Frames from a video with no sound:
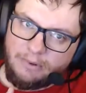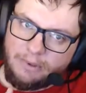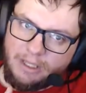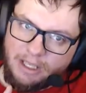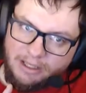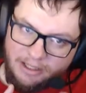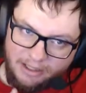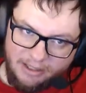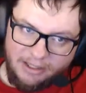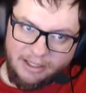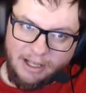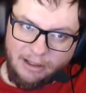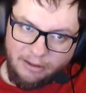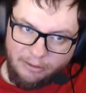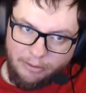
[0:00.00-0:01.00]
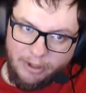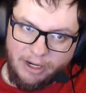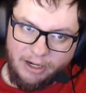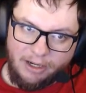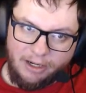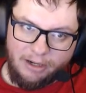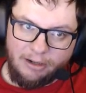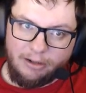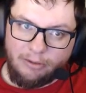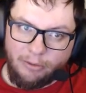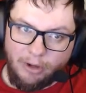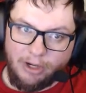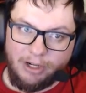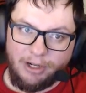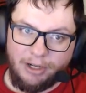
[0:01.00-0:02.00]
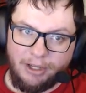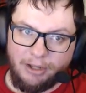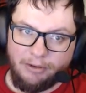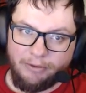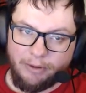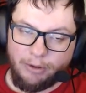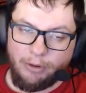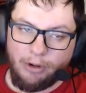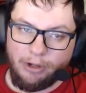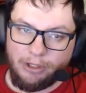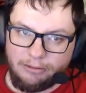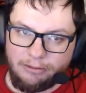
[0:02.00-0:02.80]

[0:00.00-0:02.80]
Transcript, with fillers: it's accelerating quantity over quality.